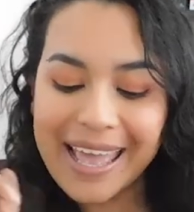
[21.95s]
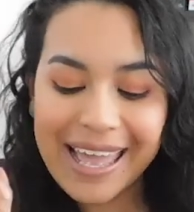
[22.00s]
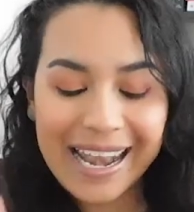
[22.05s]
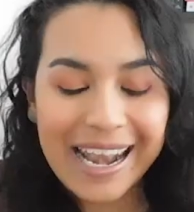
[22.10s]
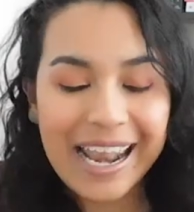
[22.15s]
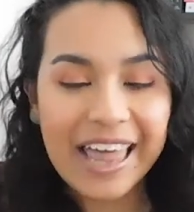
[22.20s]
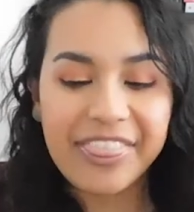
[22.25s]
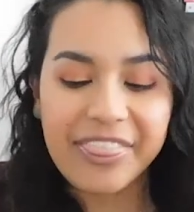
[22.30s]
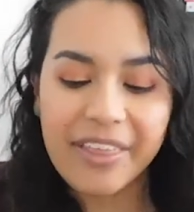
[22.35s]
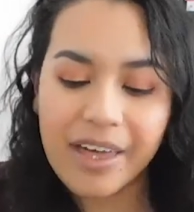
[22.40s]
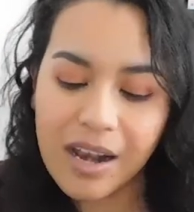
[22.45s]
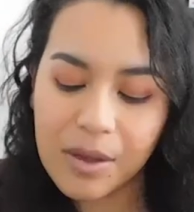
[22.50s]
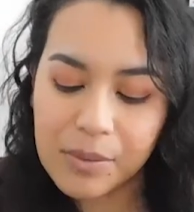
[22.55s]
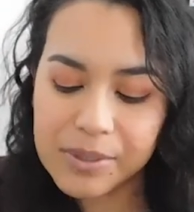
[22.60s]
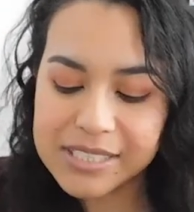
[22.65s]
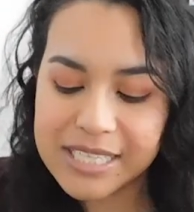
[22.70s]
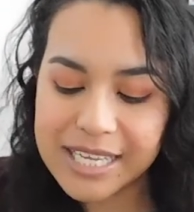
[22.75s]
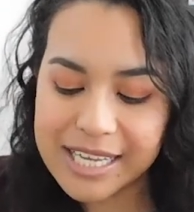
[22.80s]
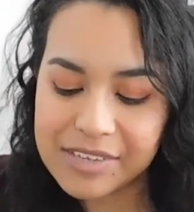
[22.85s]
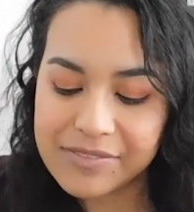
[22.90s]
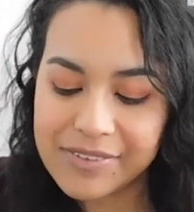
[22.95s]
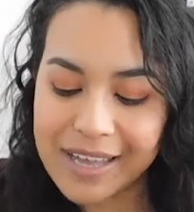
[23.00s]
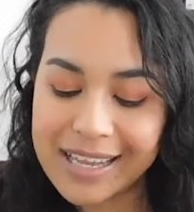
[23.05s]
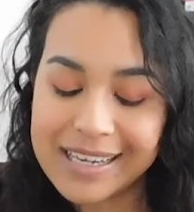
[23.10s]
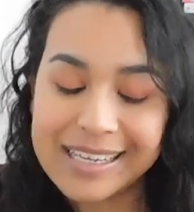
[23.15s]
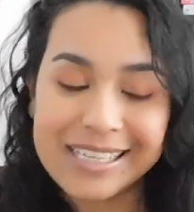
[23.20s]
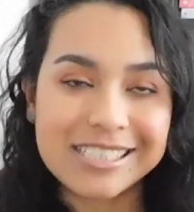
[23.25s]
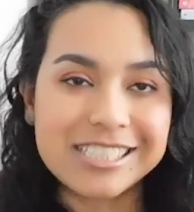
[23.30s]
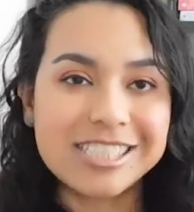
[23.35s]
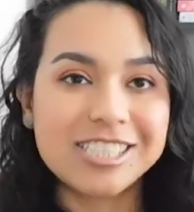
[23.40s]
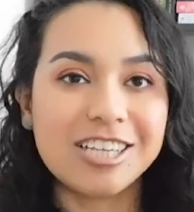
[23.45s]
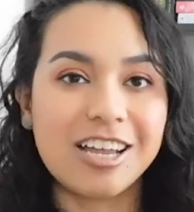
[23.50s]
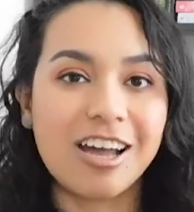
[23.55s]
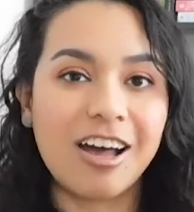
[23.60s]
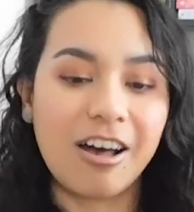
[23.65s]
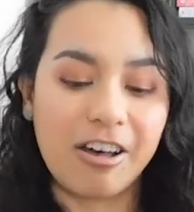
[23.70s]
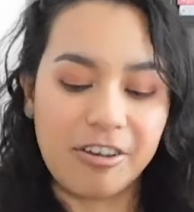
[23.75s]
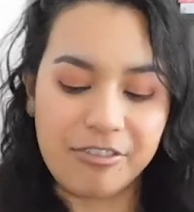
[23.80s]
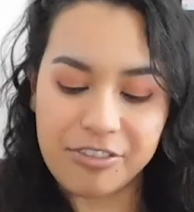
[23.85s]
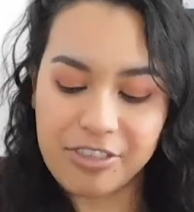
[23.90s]
And I thought I would take advantage
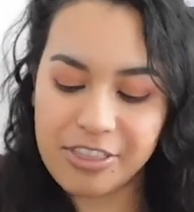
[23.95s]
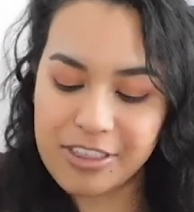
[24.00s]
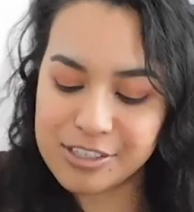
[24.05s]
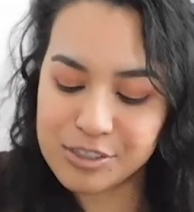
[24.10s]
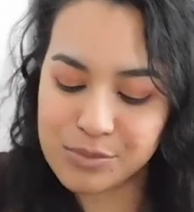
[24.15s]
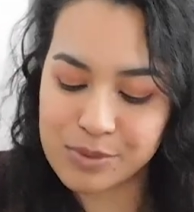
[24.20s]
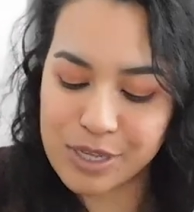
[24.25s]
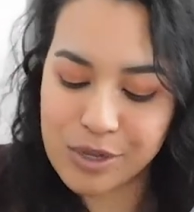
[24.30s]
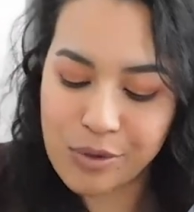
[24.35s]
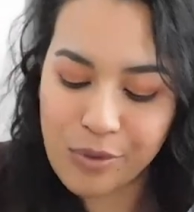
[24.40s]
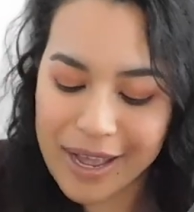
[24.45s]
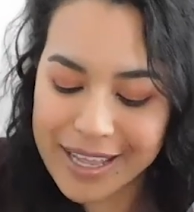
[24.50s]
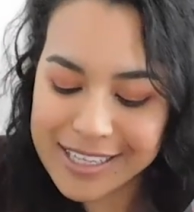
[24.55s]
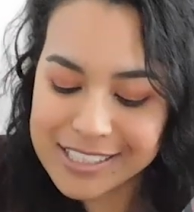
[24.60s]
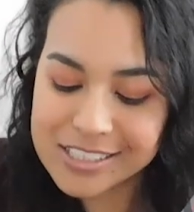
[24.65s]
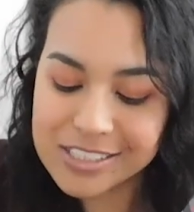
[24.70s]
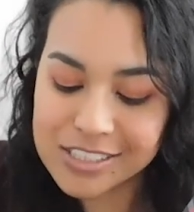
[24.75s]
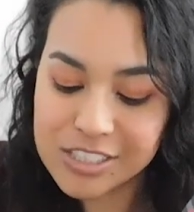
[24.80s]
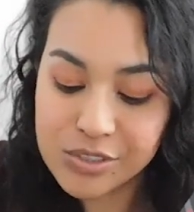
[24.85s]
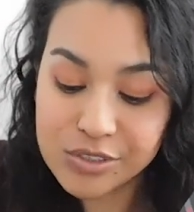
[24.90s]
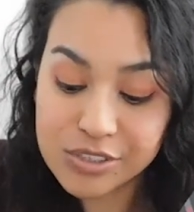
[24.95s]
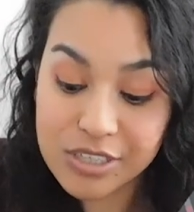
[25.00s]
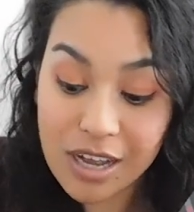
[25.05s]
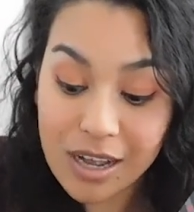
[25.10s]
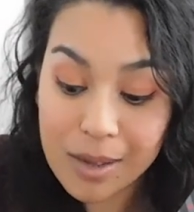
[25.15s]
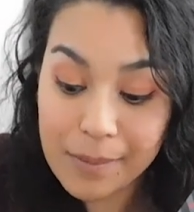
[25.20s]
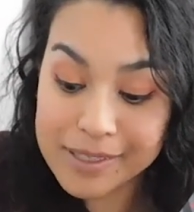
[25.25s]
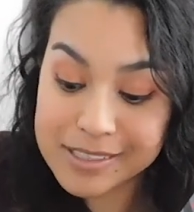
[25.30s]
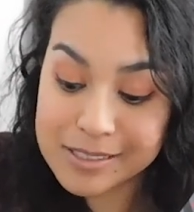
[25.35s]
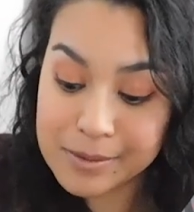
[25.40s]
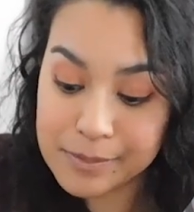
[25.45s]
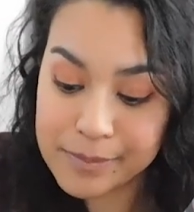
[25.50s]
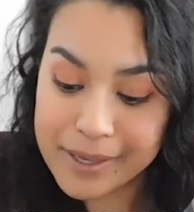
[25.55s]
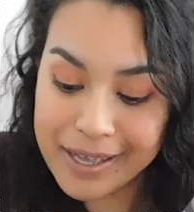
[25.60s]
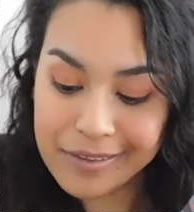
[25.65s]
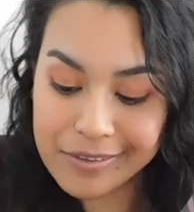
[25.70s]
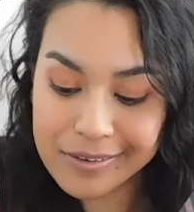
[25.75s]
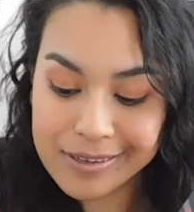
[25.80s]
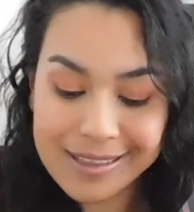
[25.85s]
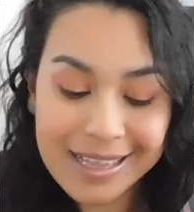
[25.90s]
of this request to talk about some of my
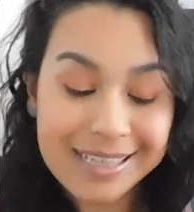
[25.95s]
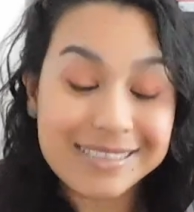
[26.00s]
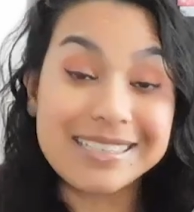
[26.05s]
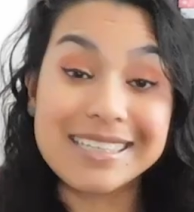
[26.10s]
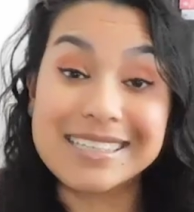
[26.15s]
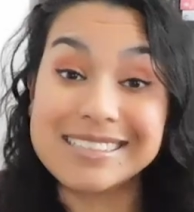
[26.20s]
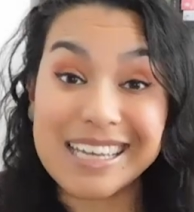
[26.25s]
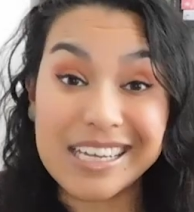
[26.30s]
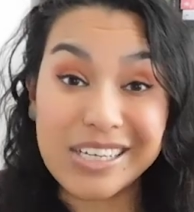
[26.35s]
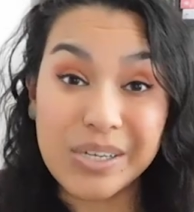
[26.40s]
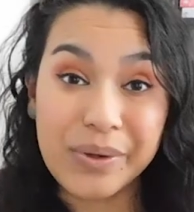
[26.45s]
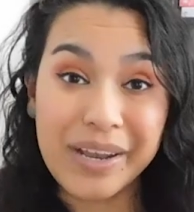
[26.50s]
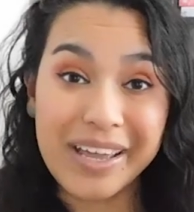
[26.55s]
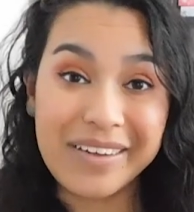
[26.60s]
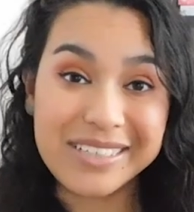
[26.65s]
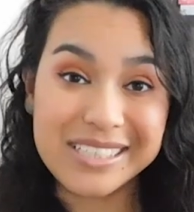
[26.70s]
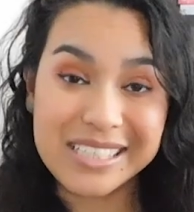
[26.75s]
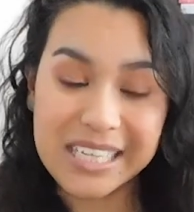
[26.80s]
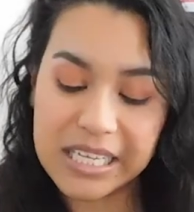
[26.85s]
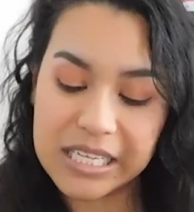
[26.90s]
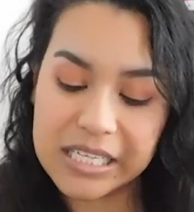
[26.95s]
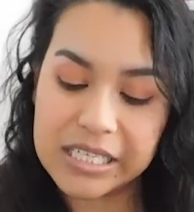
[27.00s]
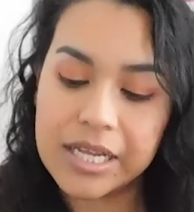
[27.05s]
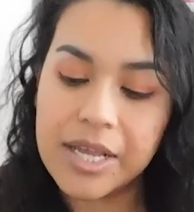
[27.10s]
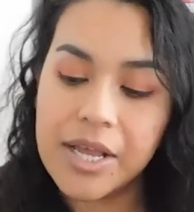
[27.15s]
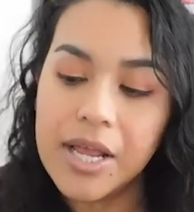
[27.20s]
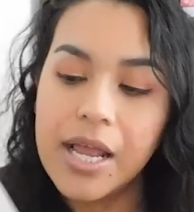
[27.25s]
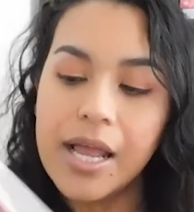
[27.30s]
other classics. I don't have a ton,